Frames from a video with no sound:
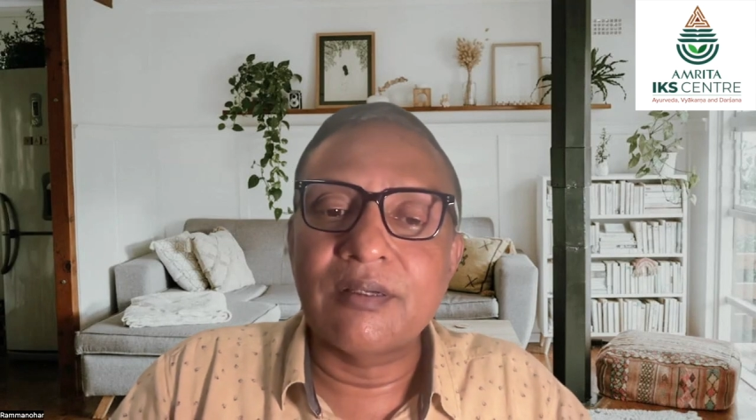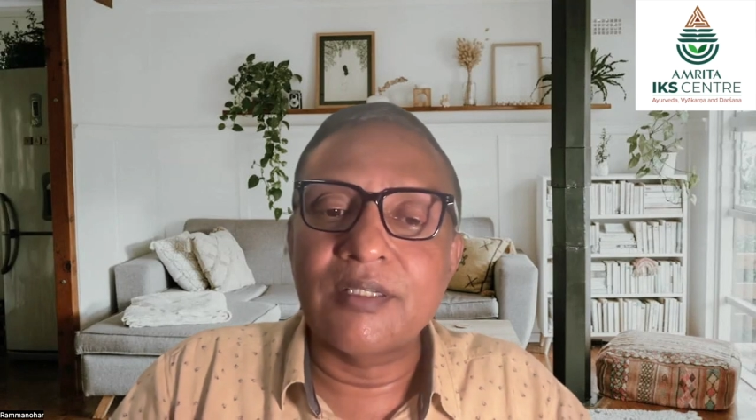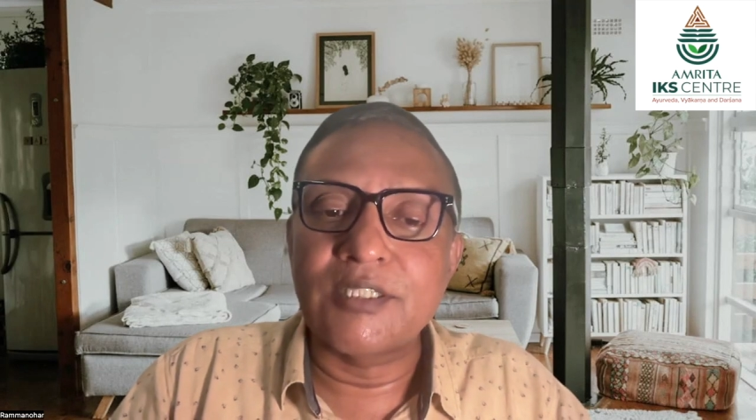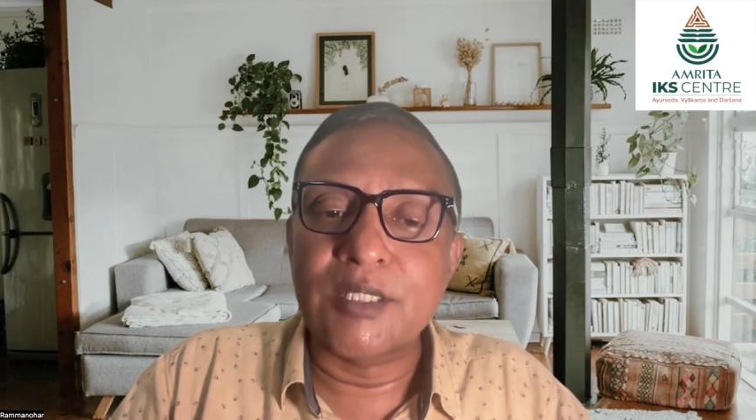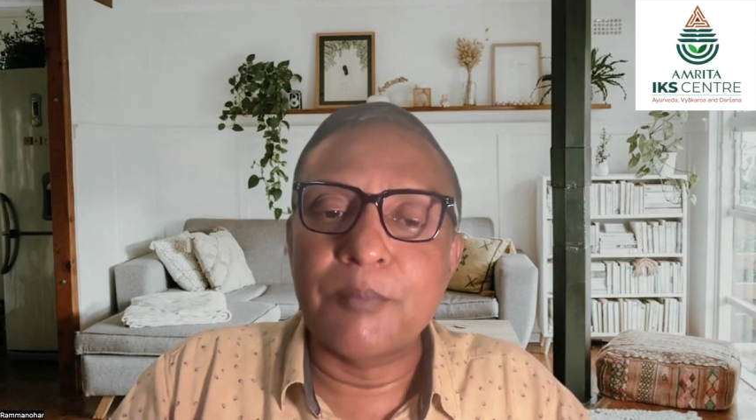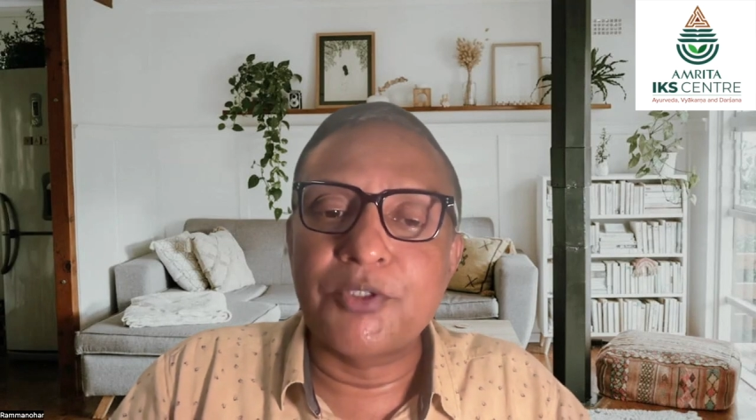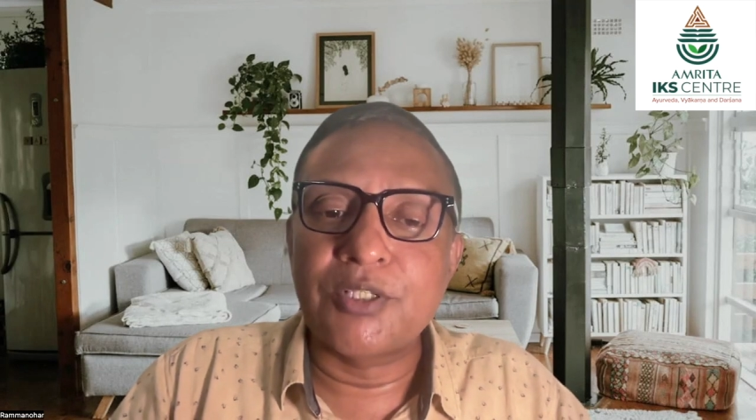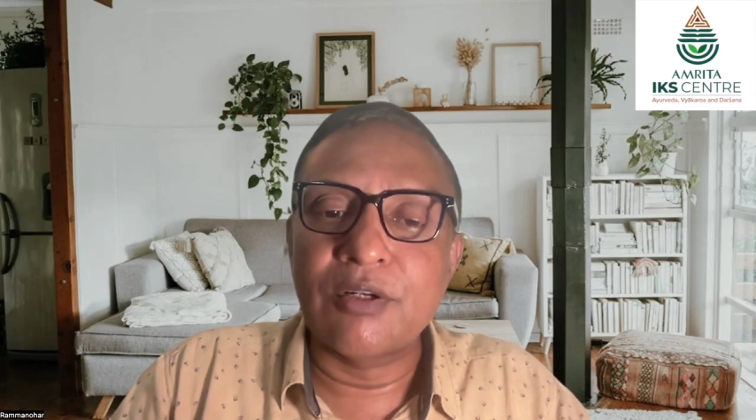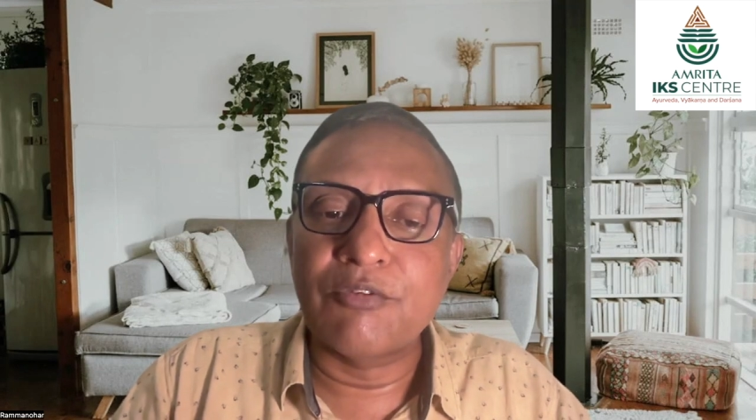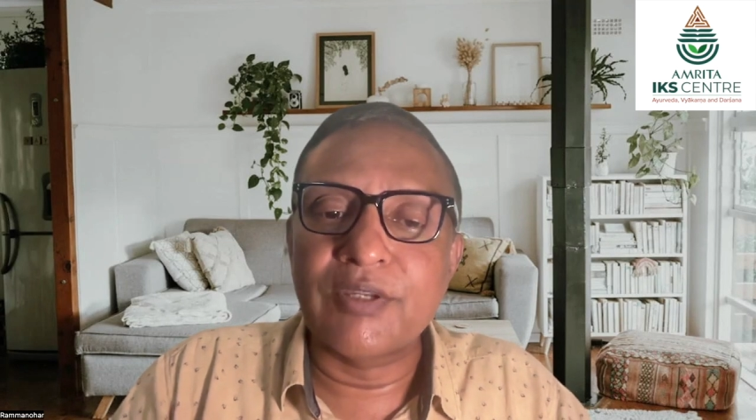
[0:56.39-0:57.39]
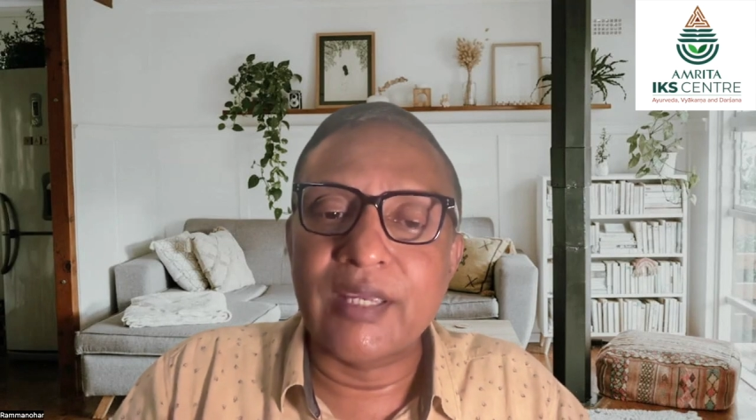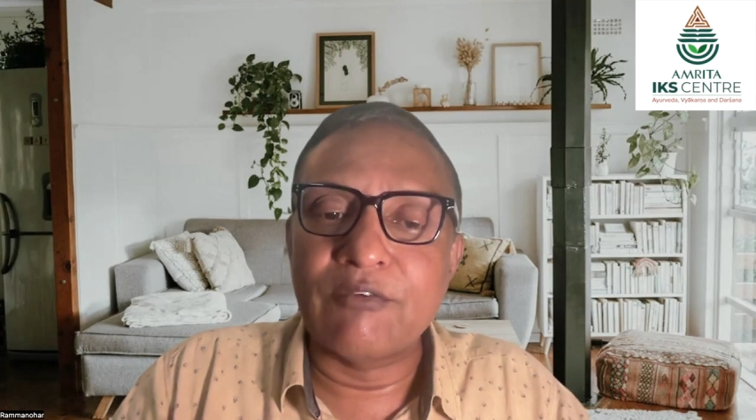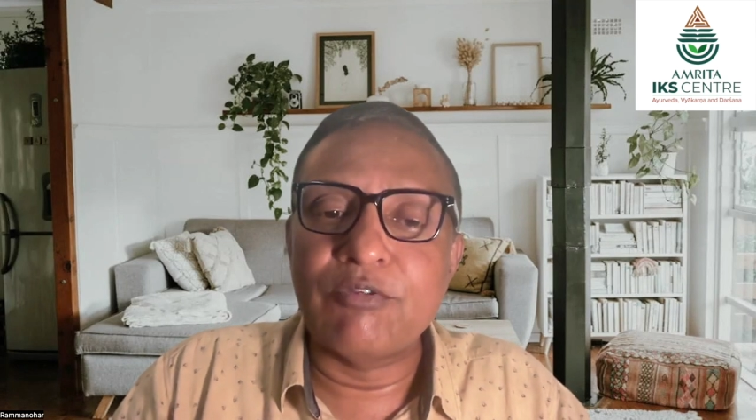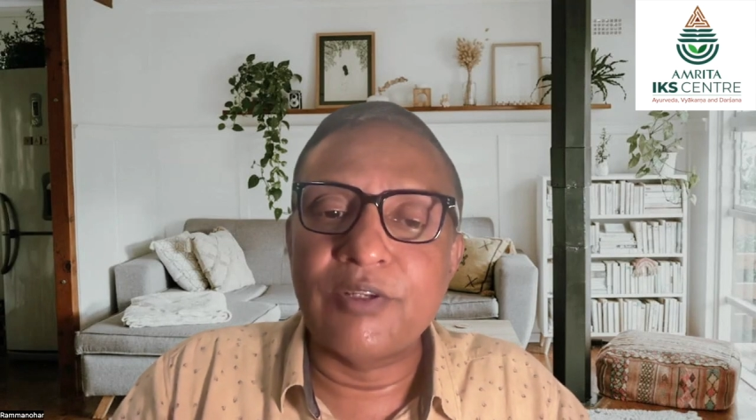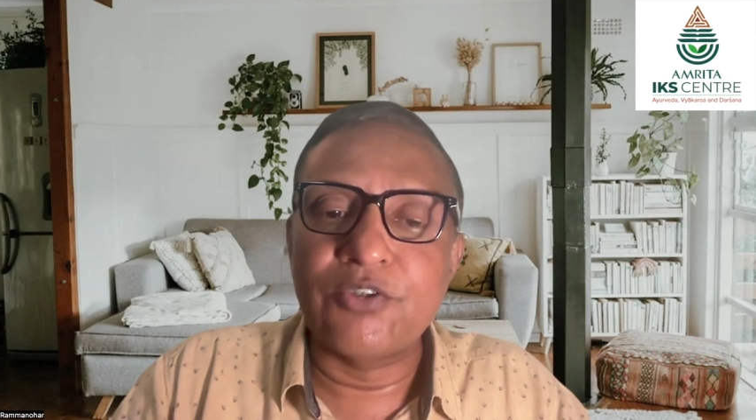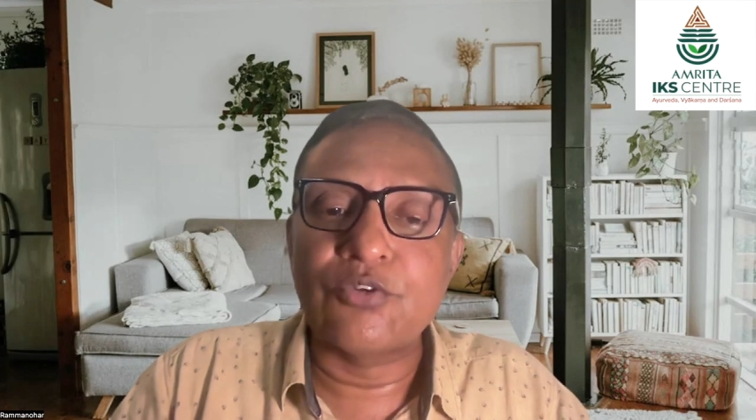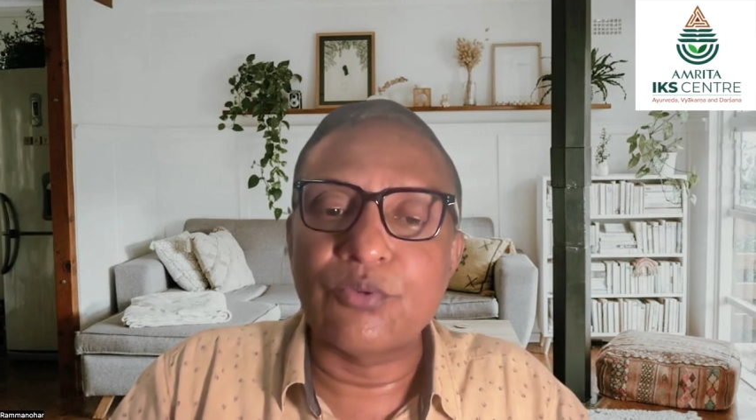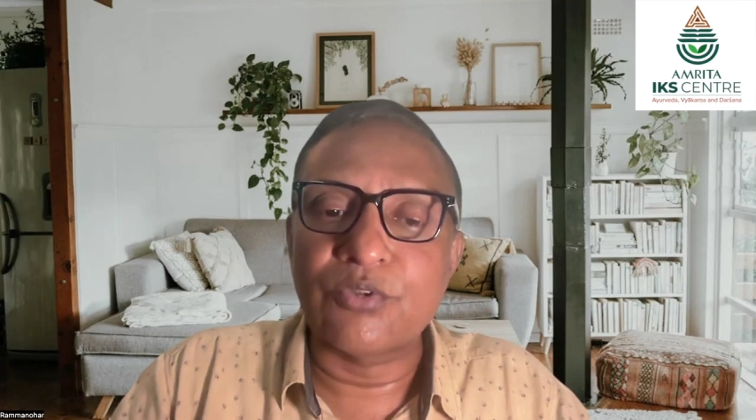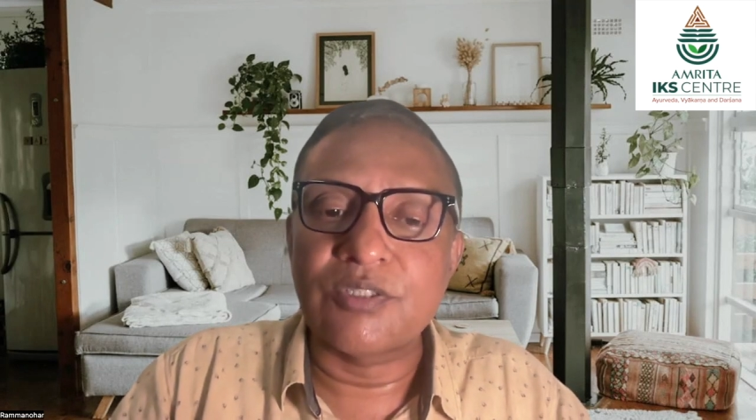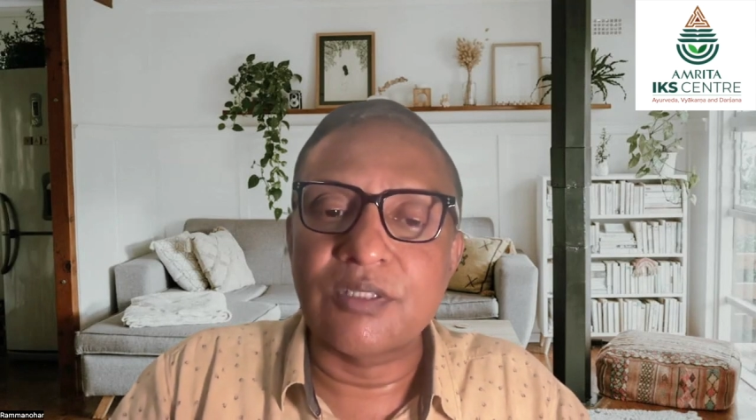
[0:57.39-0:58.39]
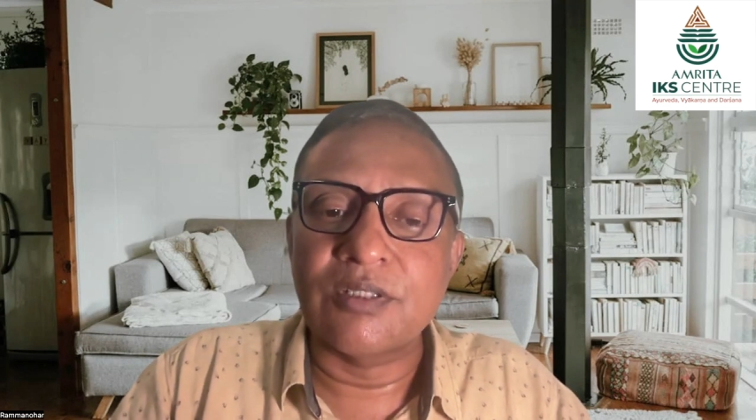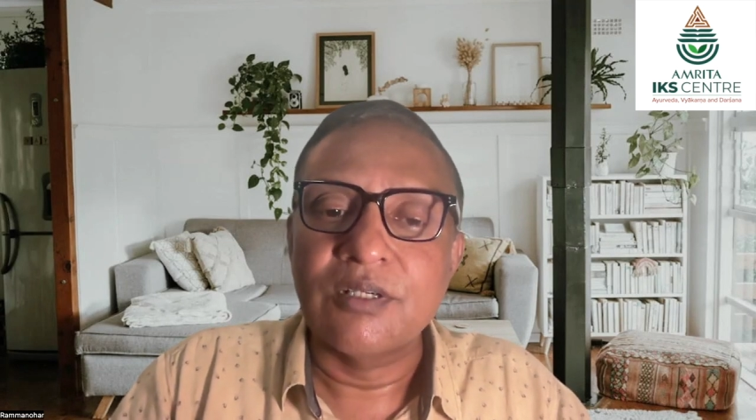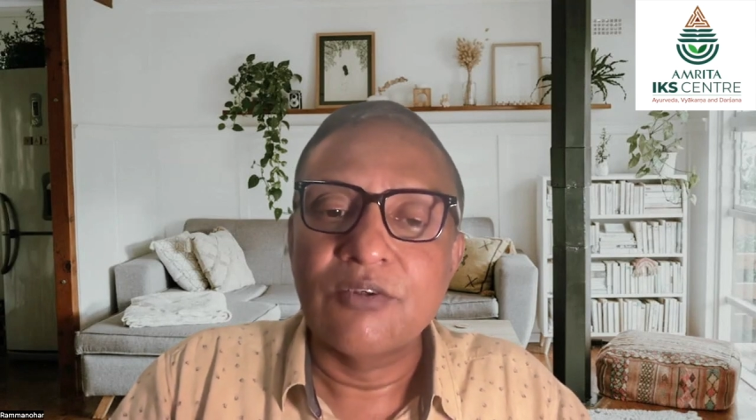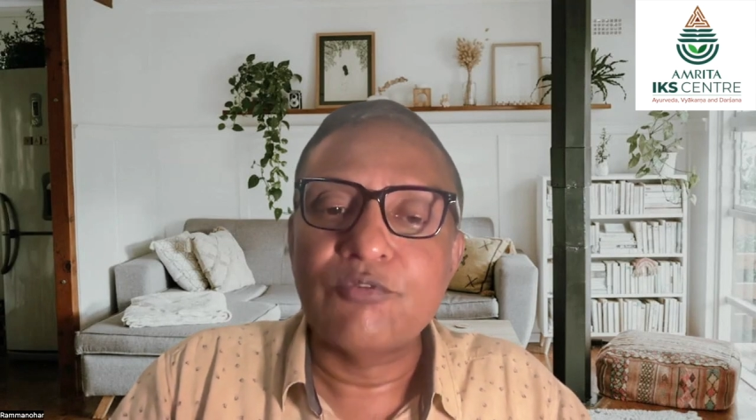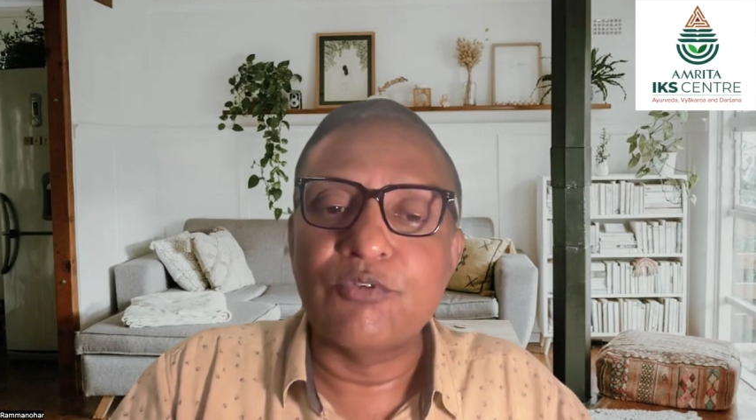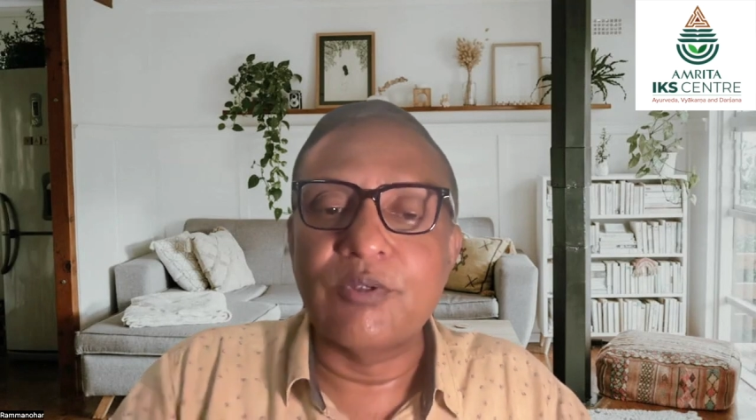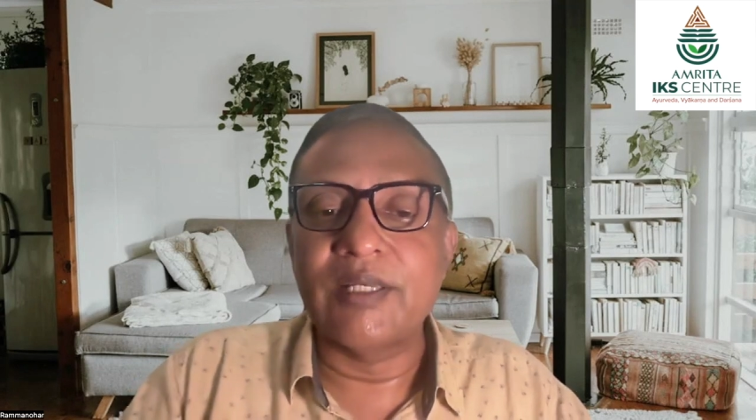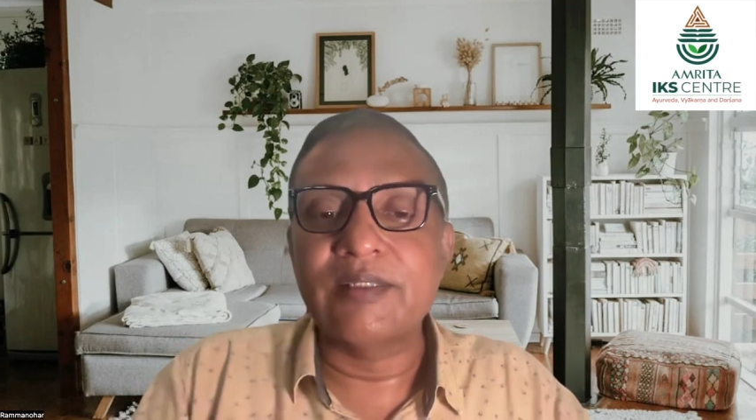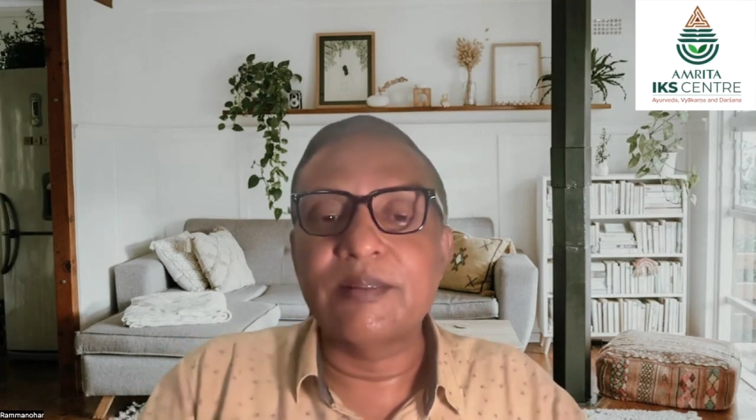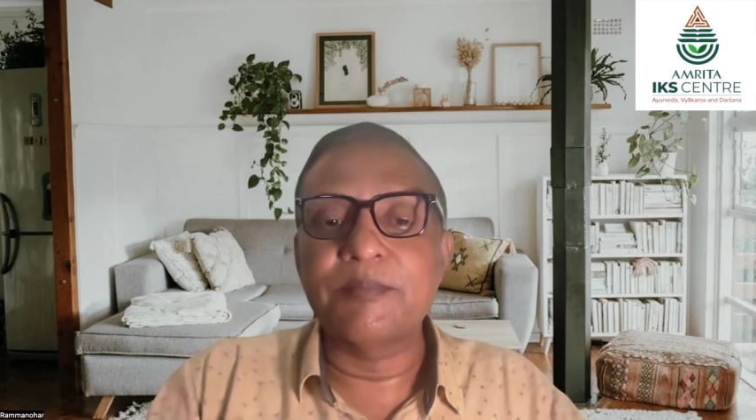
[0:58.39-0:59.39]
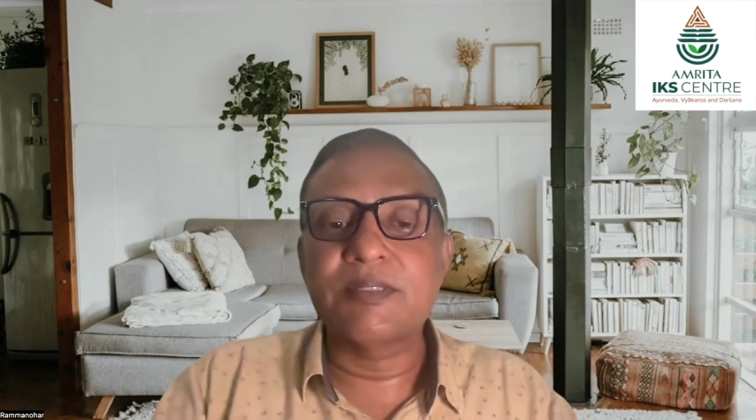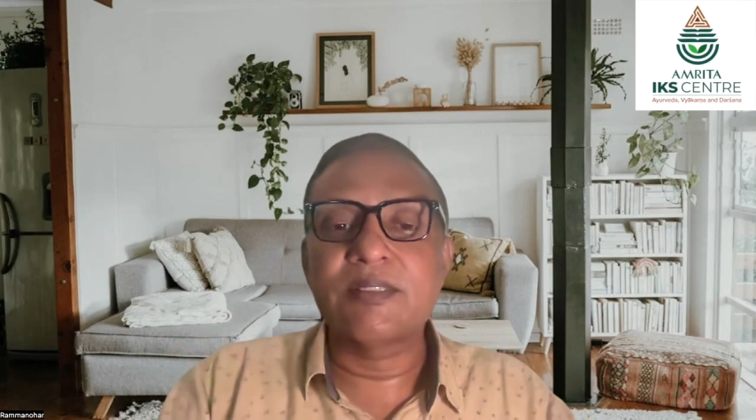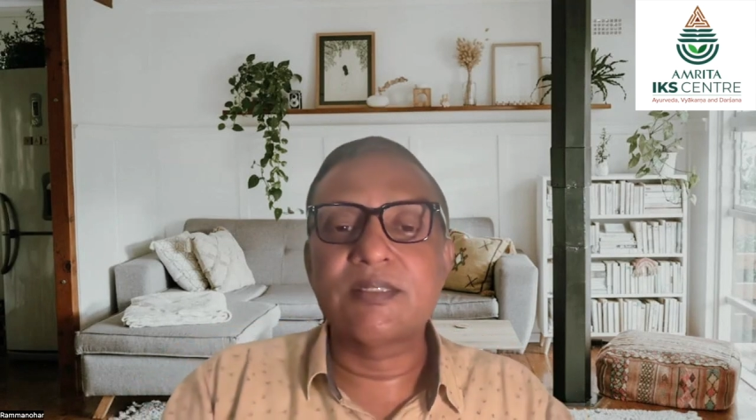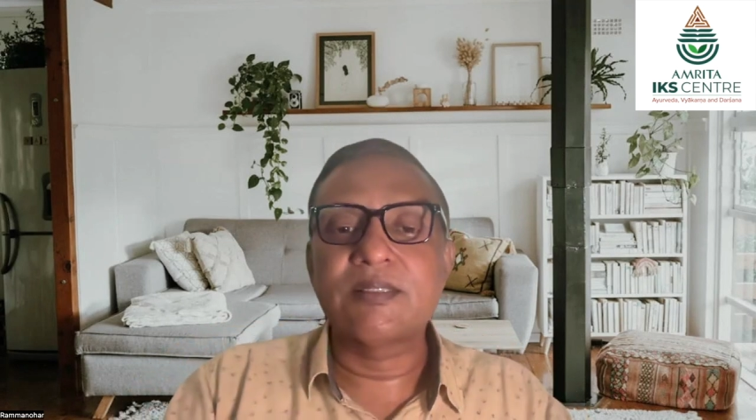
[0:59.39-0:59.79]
consumption of carefully chosen food items.